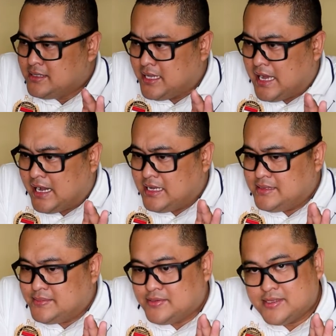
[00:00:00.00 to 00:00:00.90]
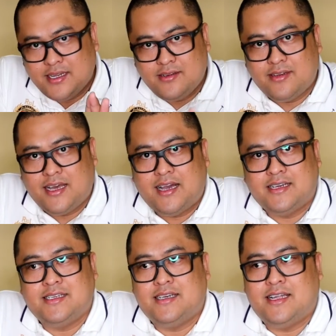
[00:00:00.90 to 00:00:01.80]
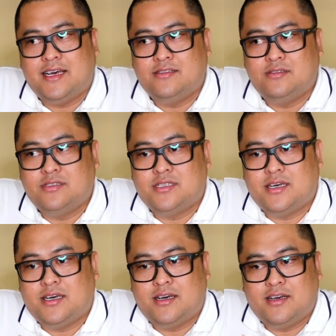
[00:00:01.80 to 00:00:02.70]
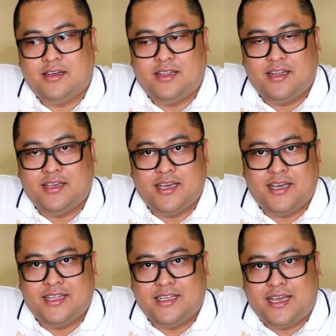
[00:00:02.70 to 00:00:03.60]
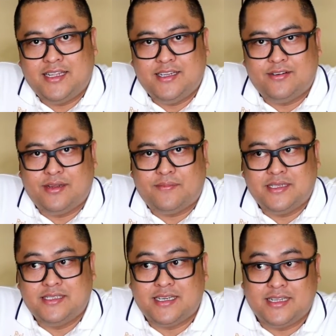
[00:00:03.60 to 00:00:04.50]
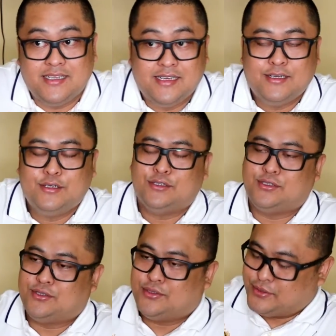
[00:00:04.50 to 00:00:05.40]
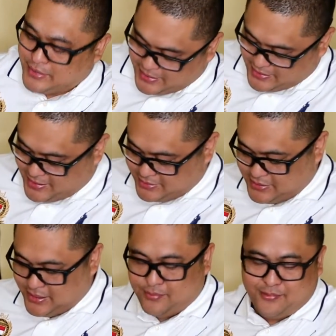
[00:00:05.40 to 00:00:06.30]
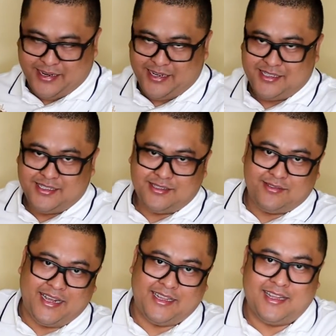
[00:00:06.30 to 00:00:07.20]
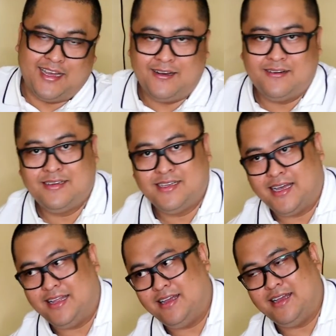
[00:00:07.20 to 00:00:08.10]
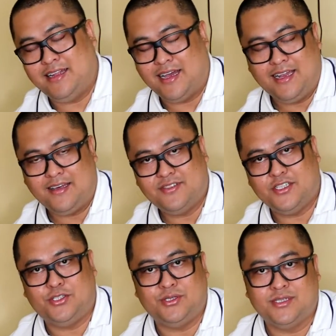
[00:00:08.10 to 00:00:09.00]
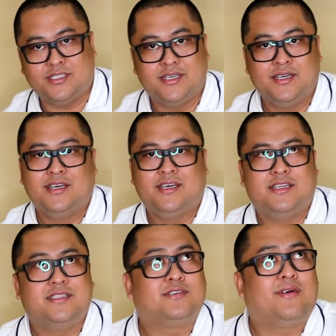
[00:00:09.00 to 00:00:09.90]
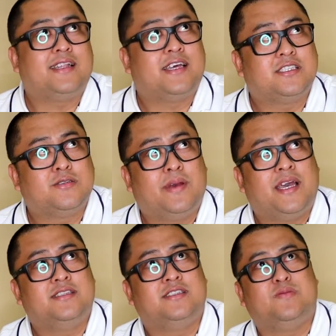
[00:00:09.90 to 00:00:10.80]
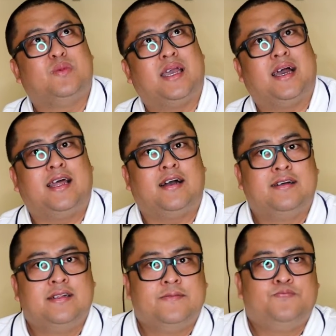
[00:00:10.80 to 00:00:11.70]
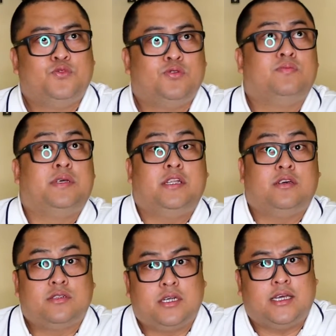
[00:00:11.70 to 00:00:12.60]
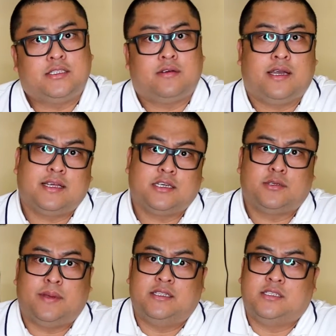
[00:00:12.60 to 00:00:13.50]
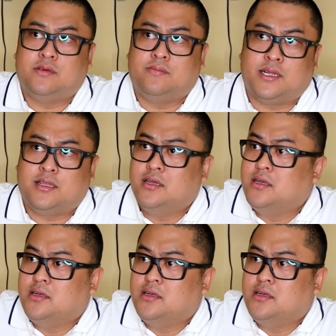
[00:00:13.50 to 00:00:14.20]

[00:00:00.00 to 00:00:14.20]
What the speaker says: nakakalimutan ko na kasi na dun sa lalagyan niya. Hindi ko napansin. So yeah, actually I'm wearing this right now. I love these shoes. It's quite expensive. Kaya lang, nung binili ko siya, it's quite expensive. But